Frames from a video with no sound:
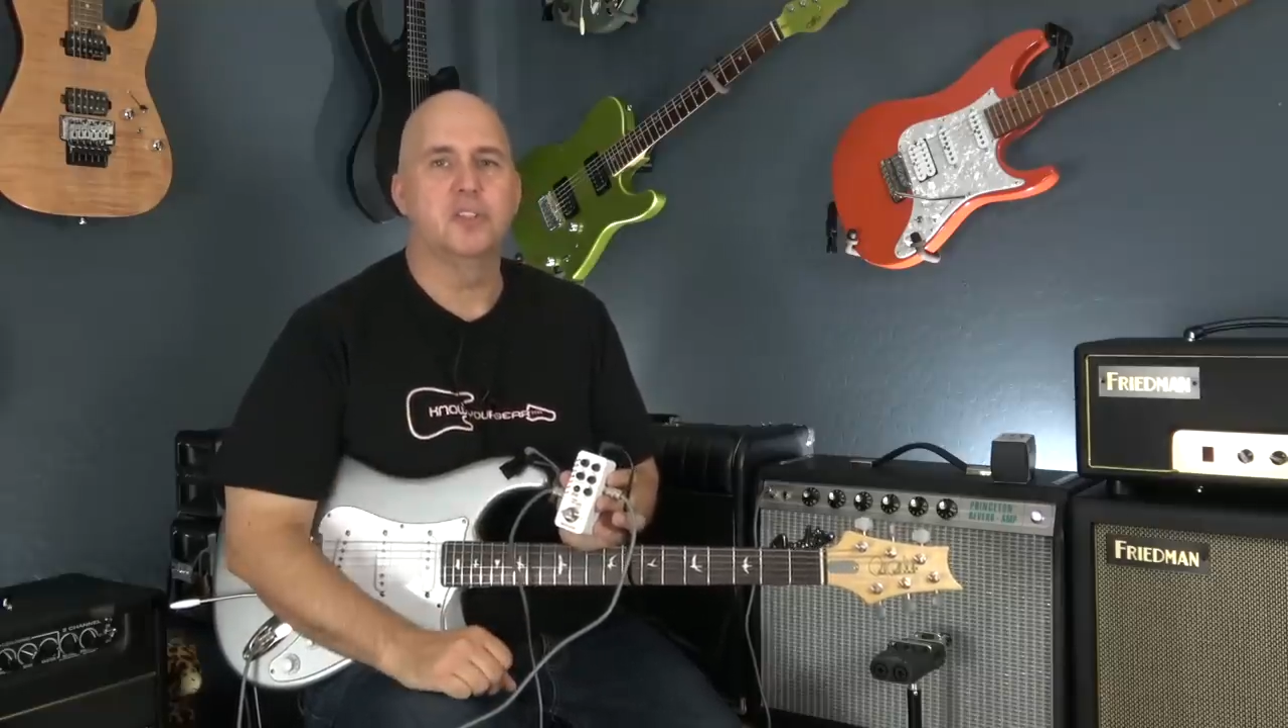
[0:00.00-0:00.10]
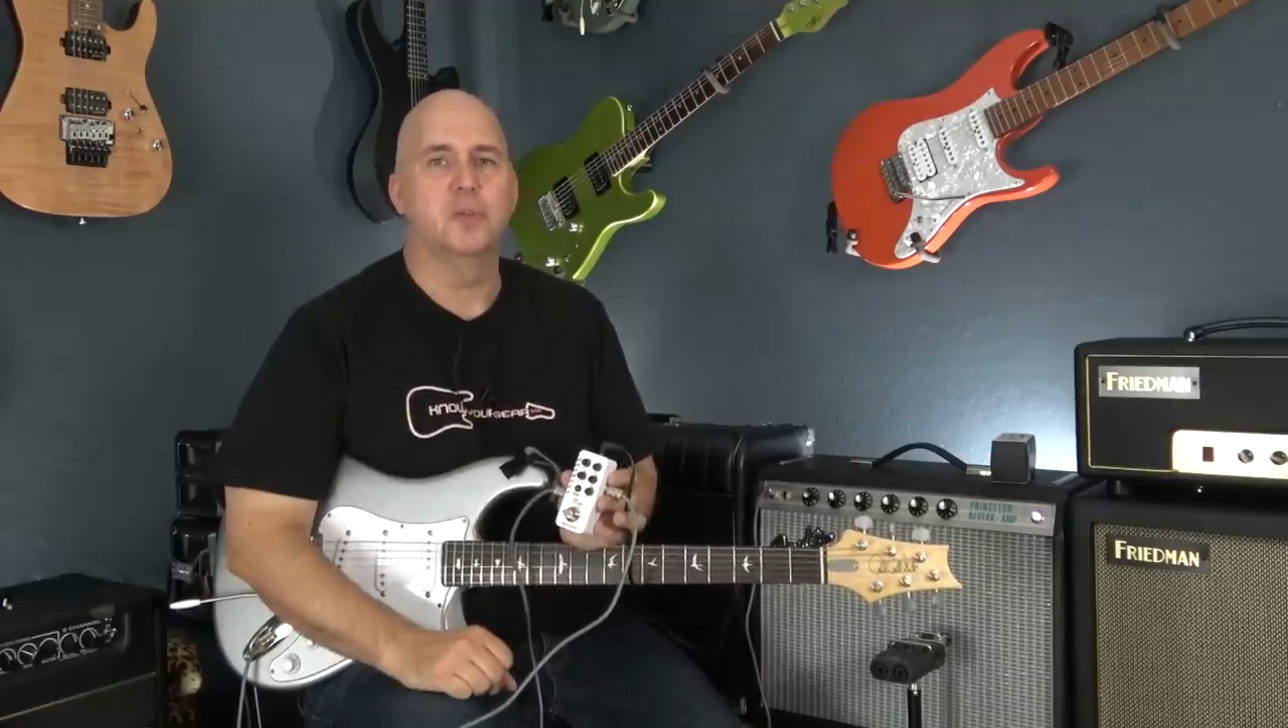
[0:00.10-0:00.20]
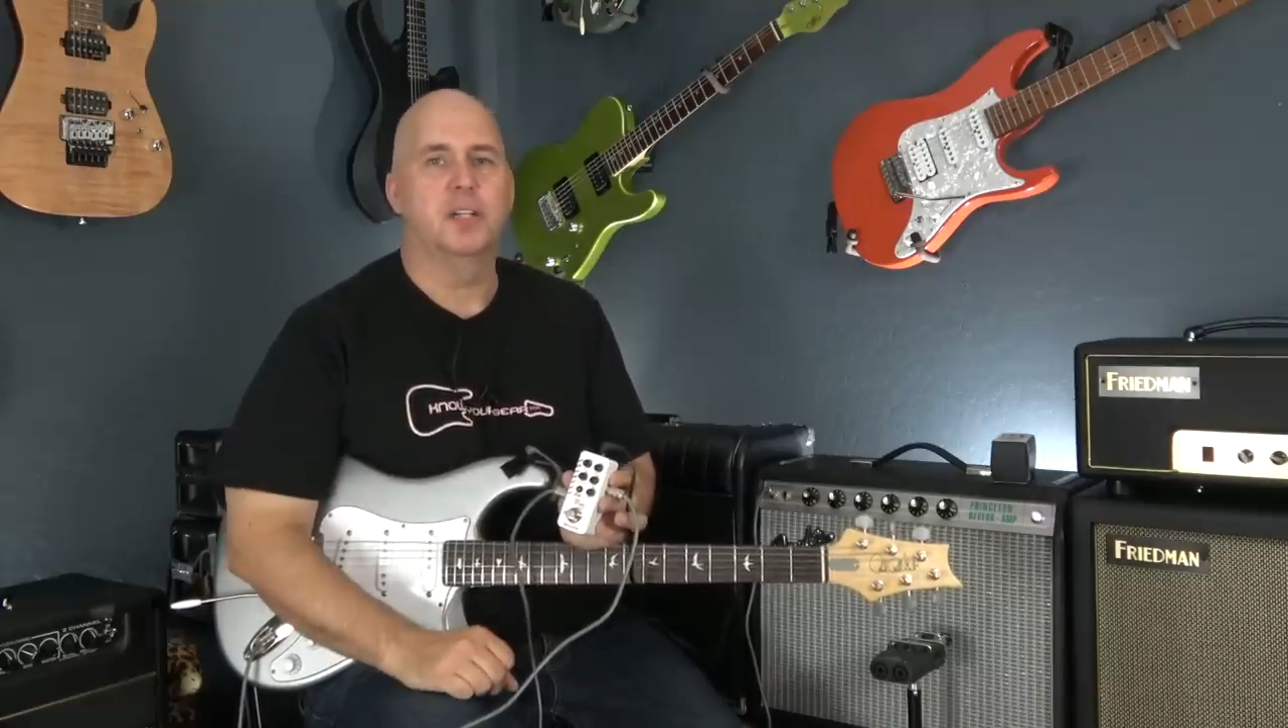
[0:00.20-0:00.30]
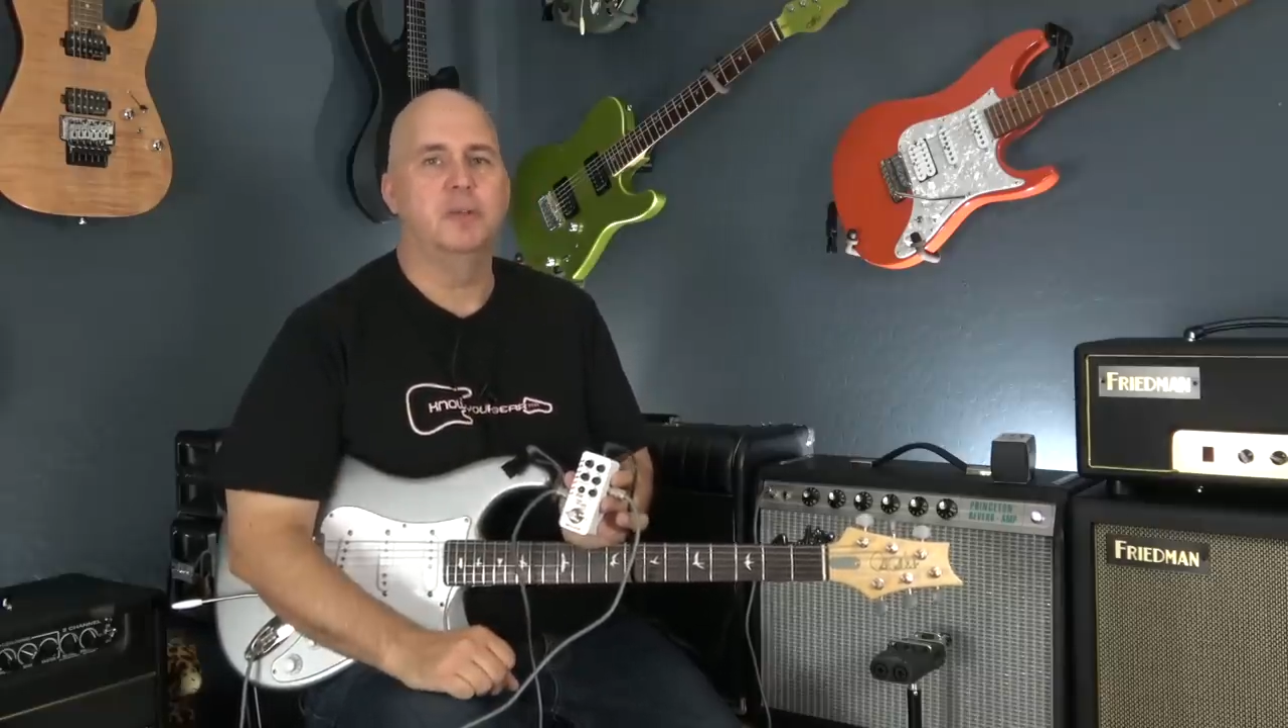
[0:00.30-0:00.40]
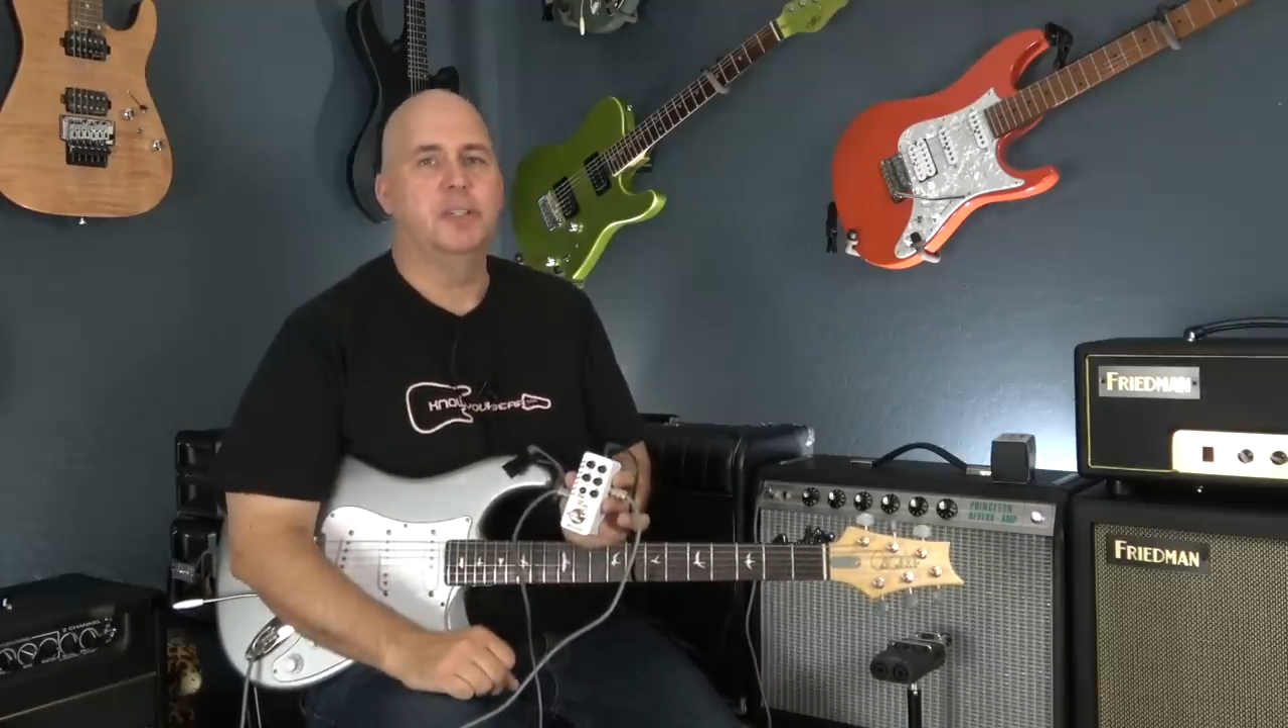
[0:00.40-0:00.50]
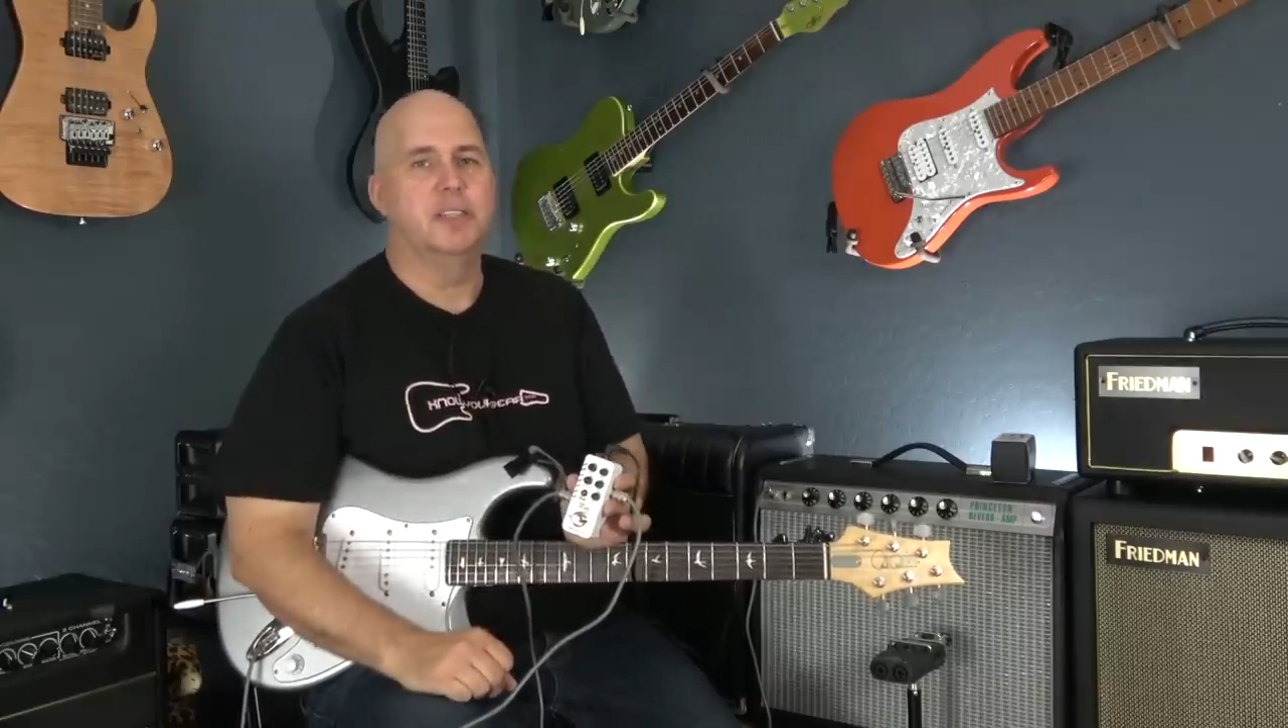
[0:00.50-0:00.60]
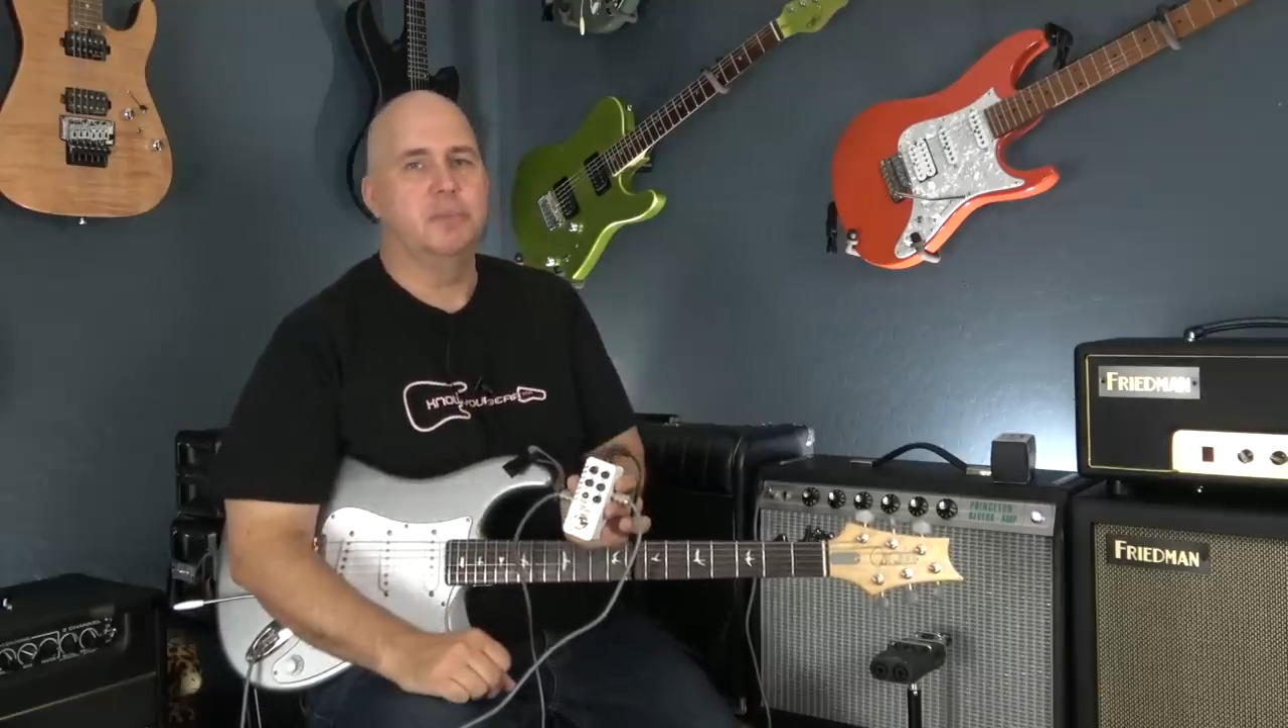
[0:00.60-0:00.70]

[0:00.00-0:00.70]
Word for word: shortcomings